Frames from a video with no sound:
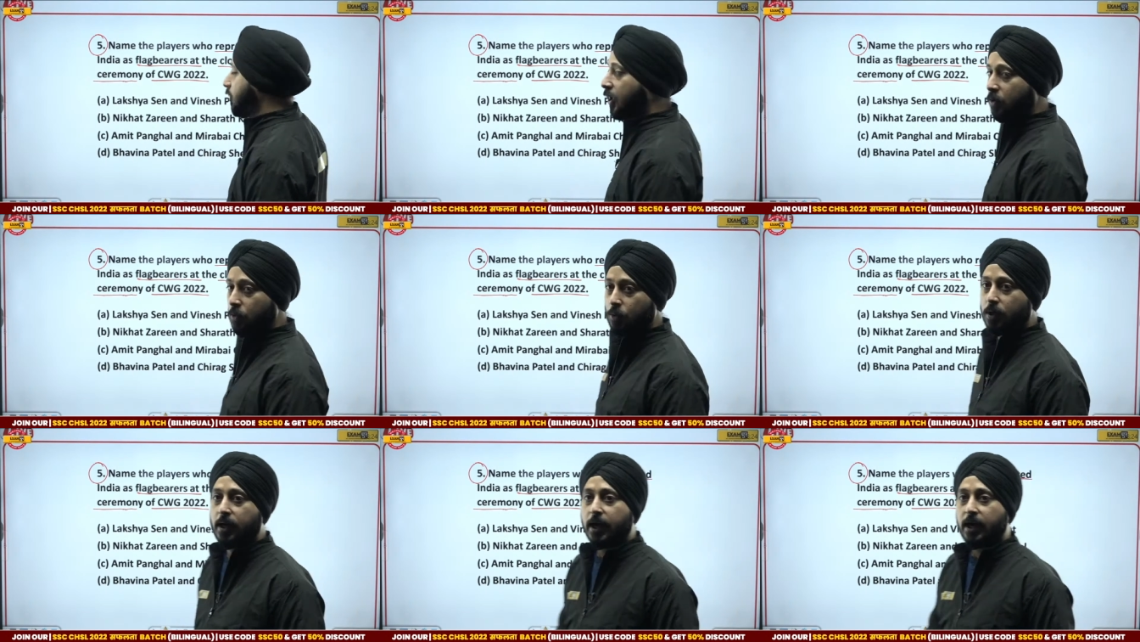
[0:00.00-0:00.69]
Chanu.
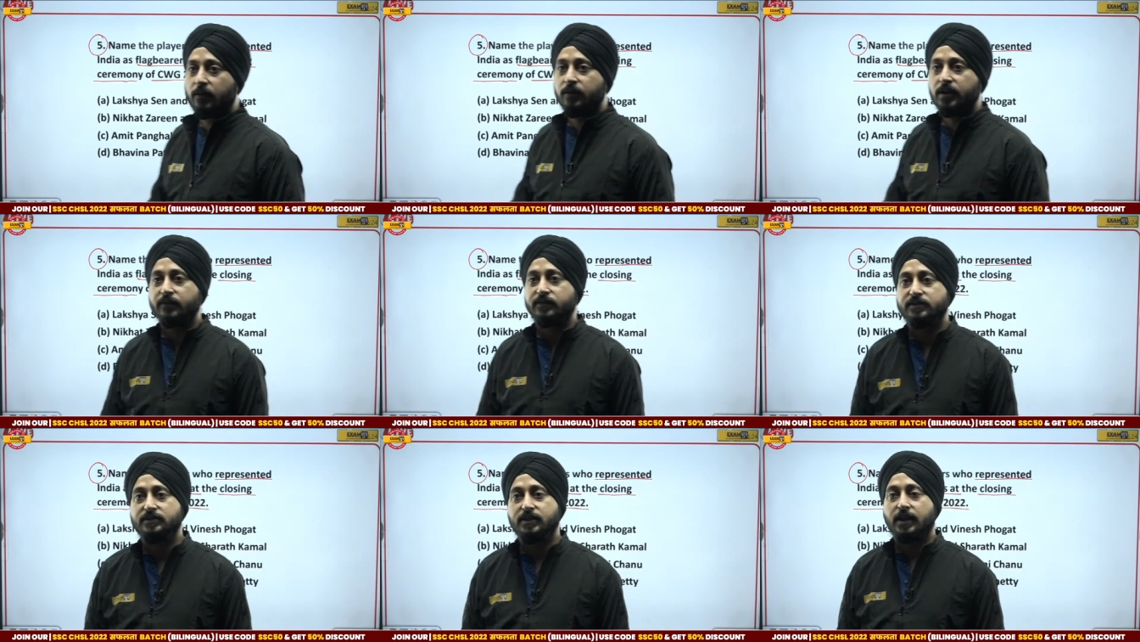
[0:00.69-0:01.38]
And we have
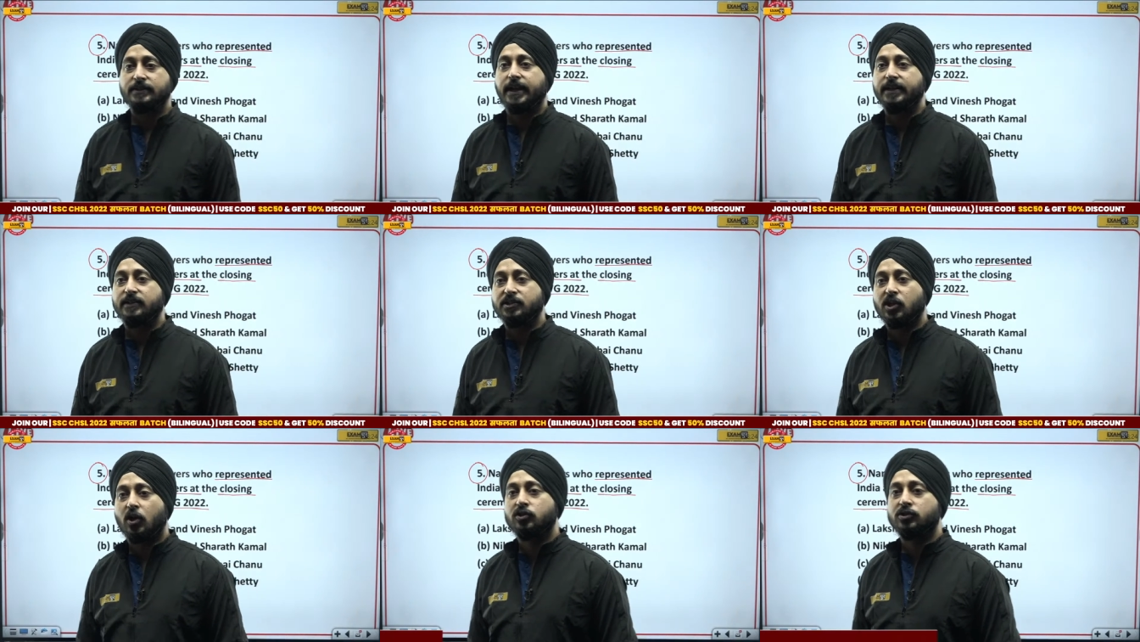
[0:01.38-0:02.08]
uh, Sai
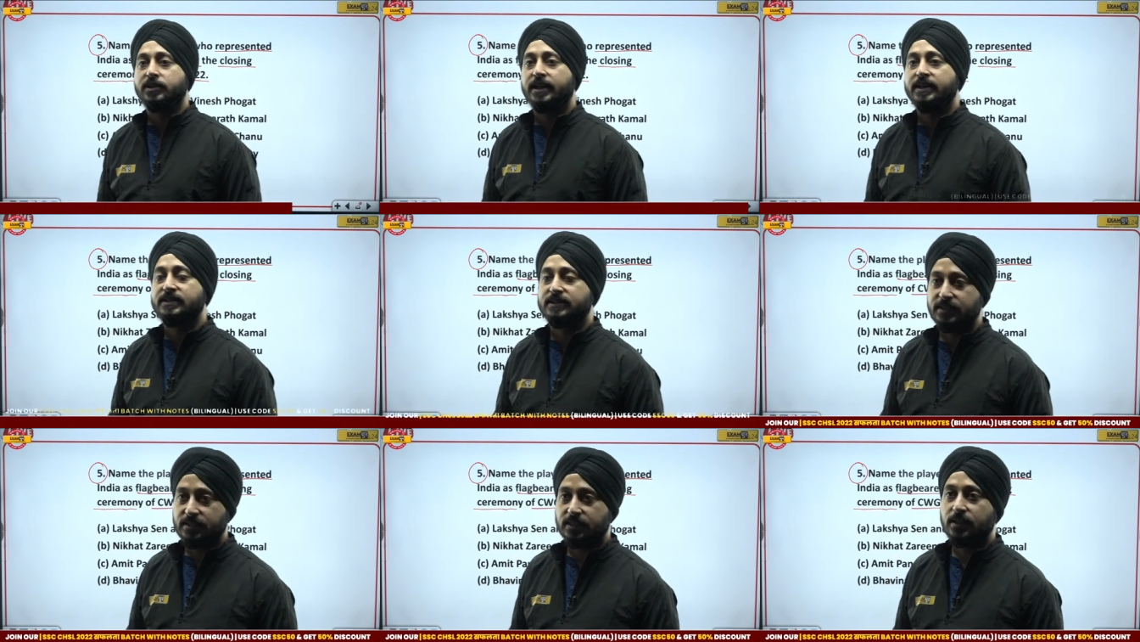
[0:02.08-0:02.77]
Teja also saying
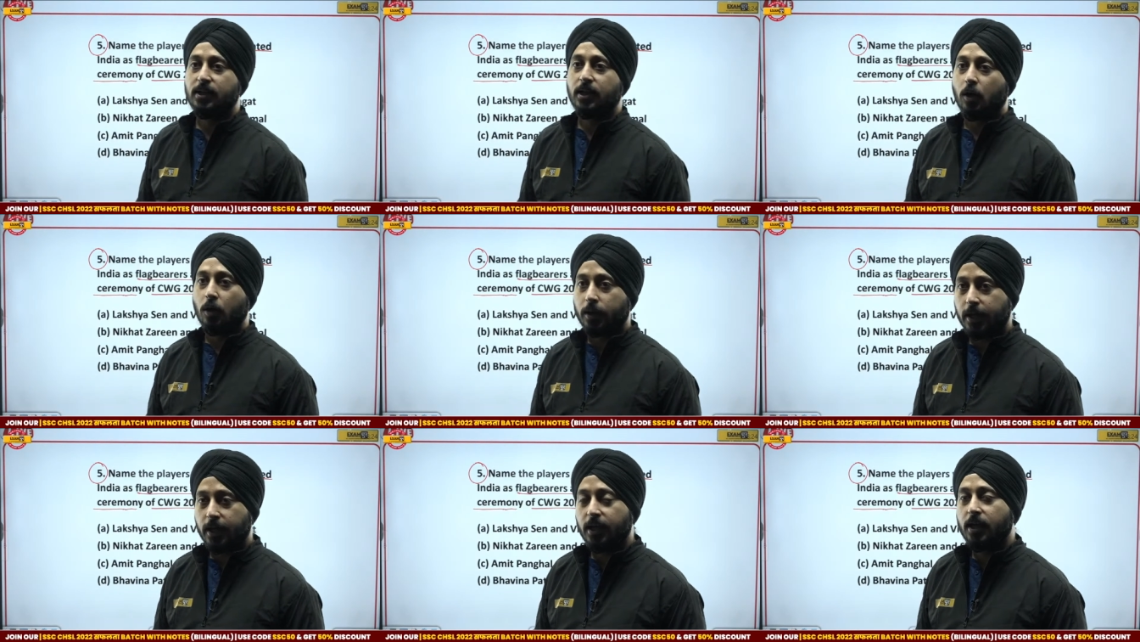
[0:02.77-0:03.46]
C.
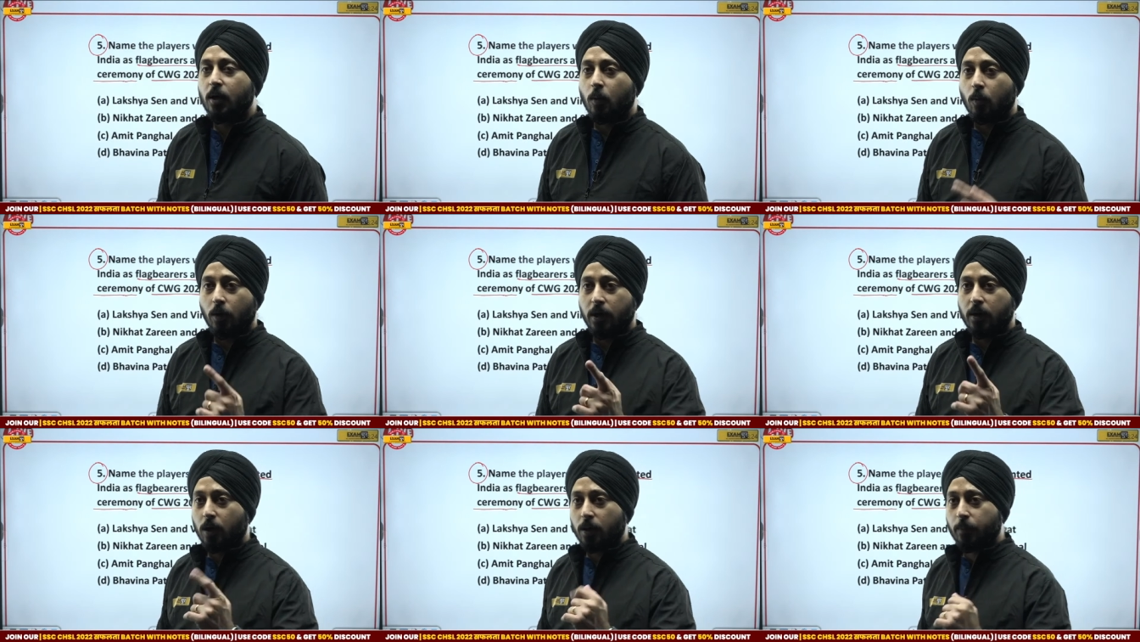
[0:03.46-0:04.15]
Okay,
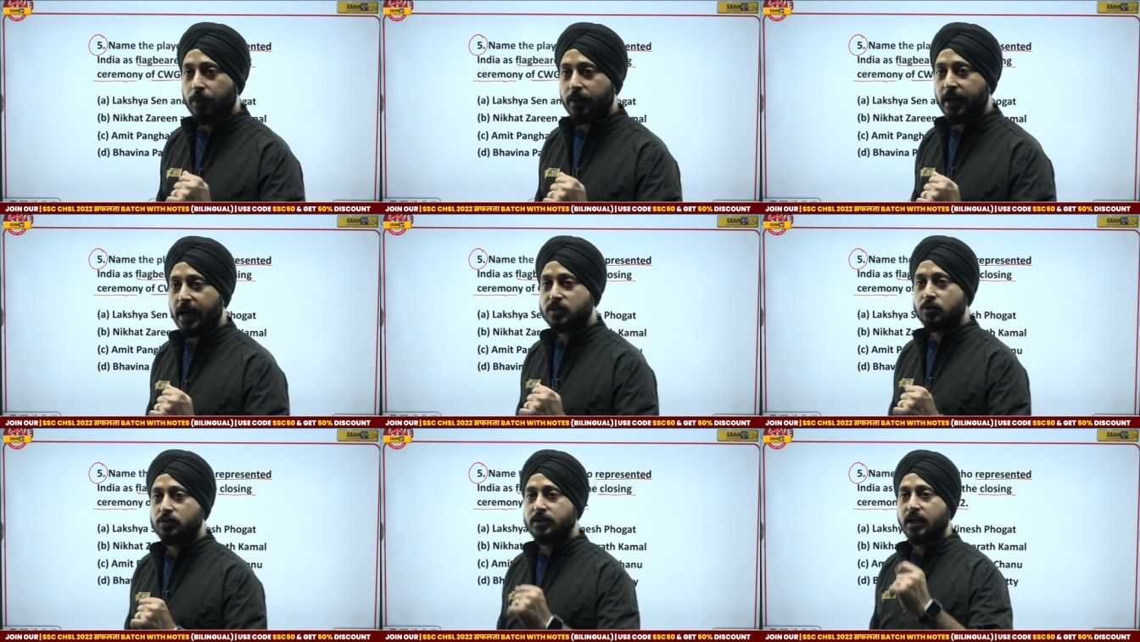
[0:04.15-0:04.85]
what what Priya
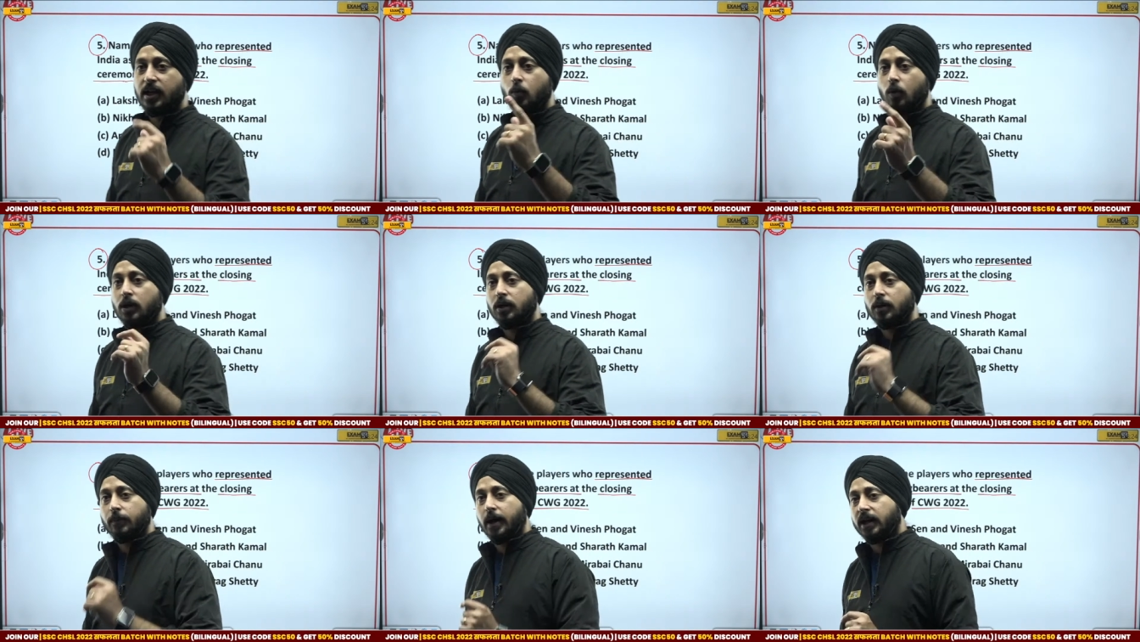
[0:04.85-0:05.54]
has to say, what
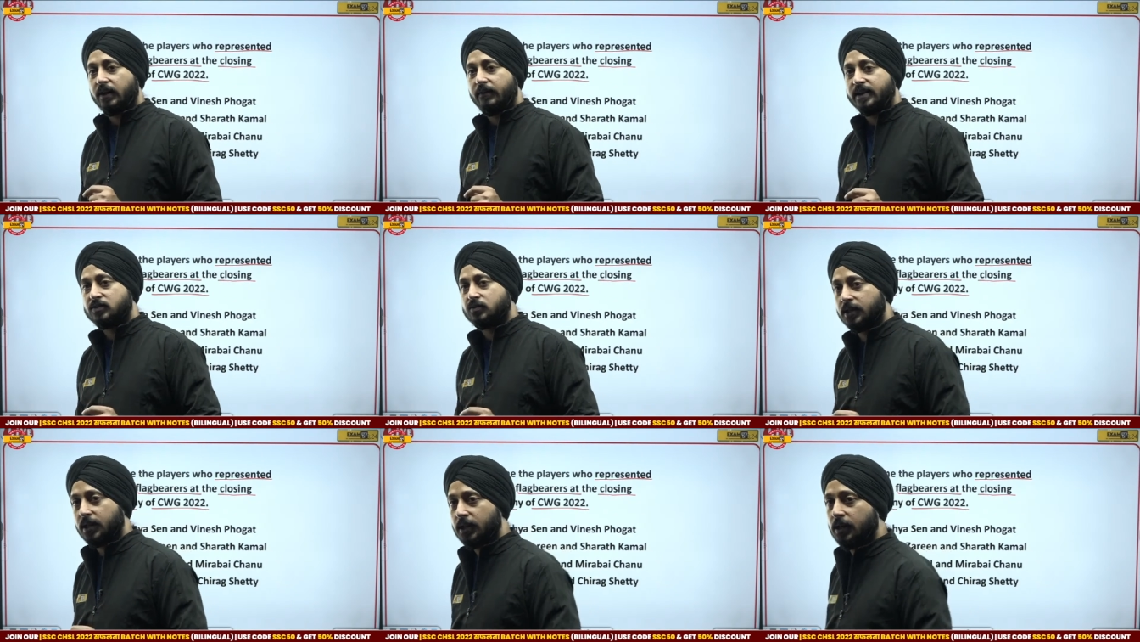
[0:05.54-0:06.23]
Bhargav has to
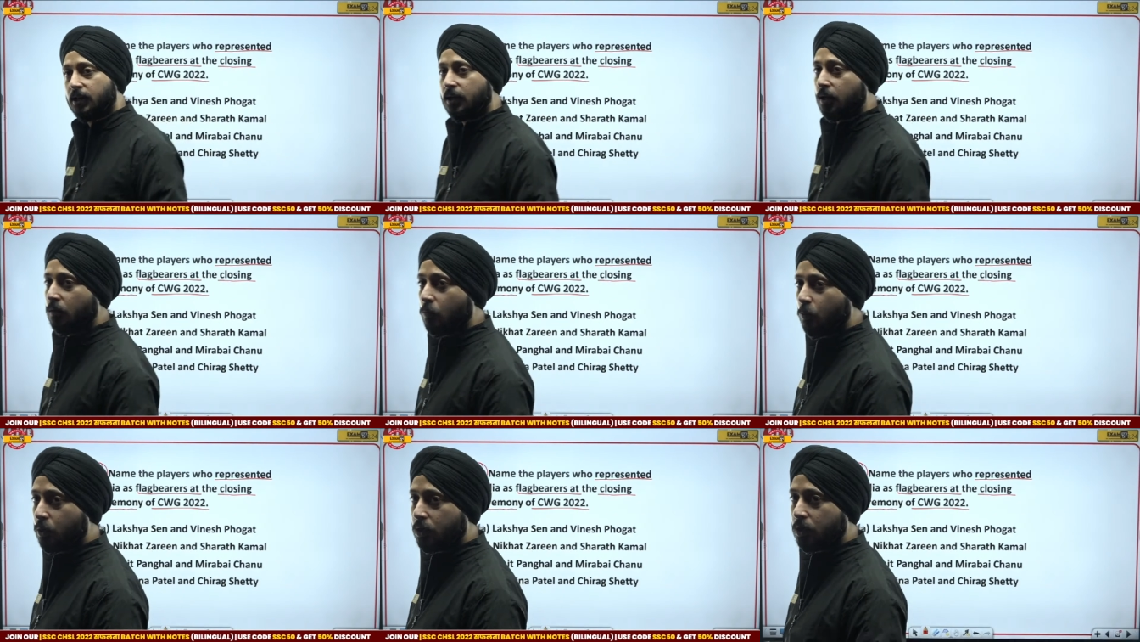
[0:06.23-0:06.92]
say,
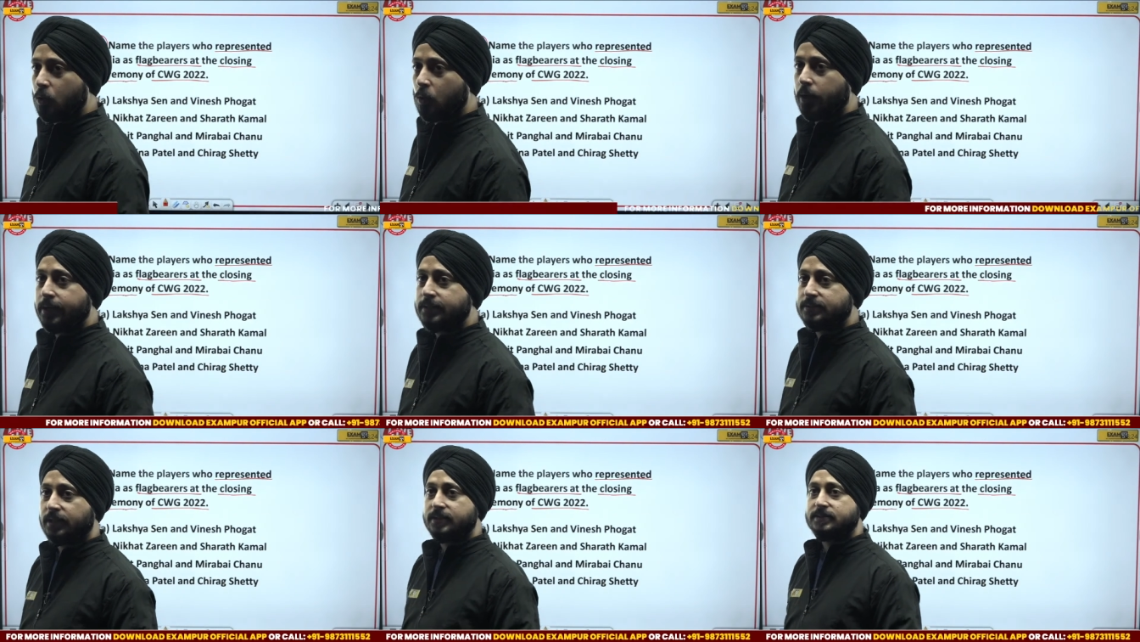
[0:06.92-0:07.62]
what you
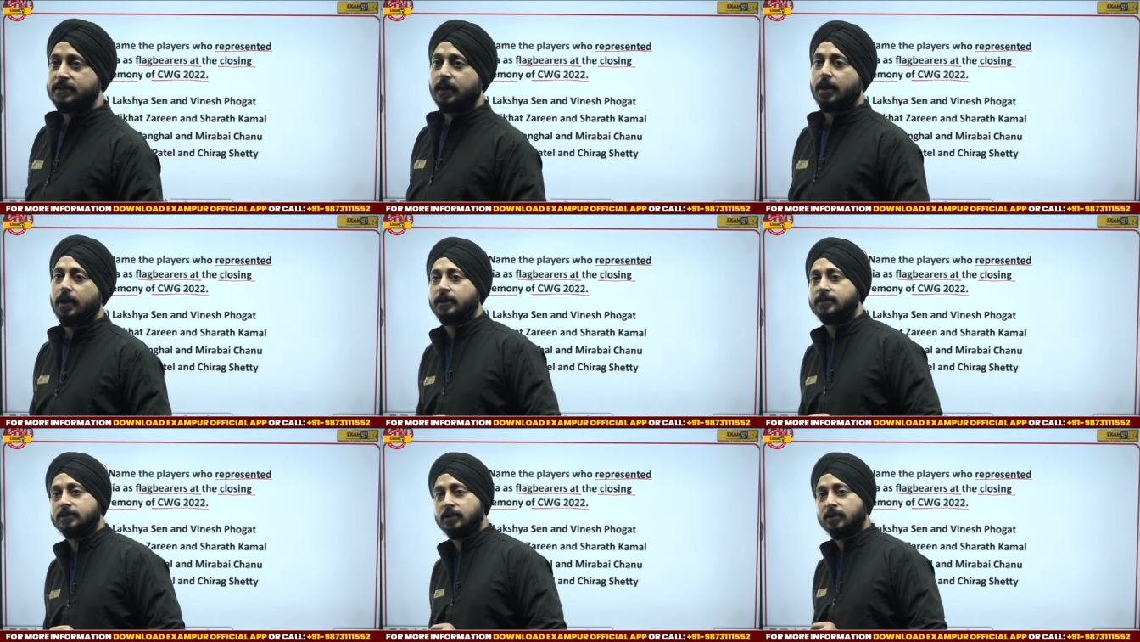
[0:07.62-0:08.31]
guys think is the correct
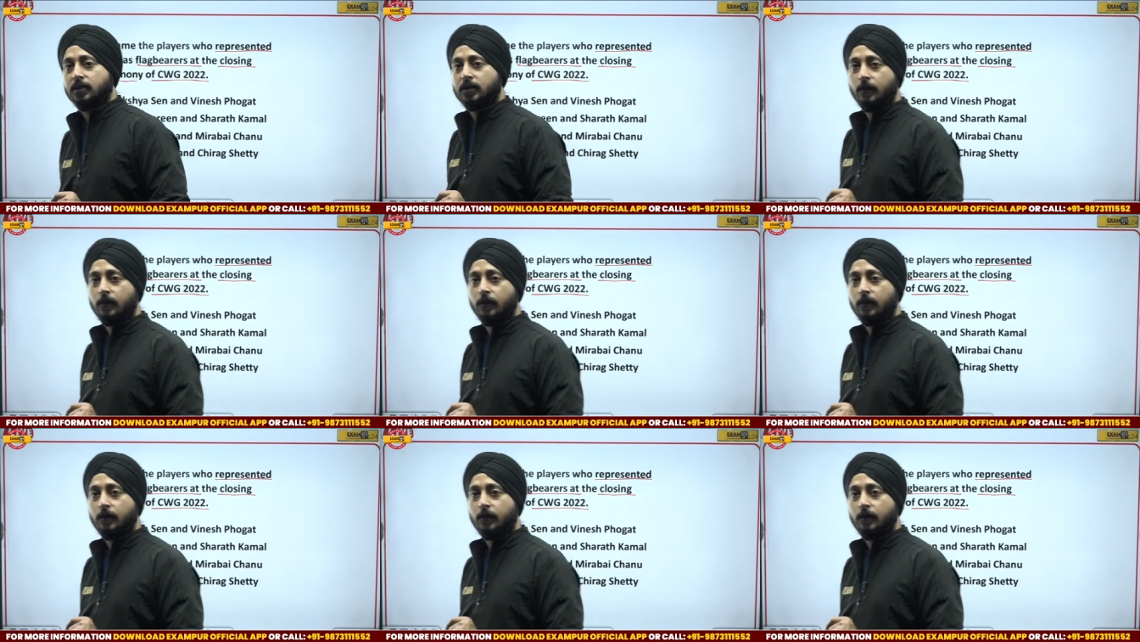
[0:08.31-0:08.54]
answer?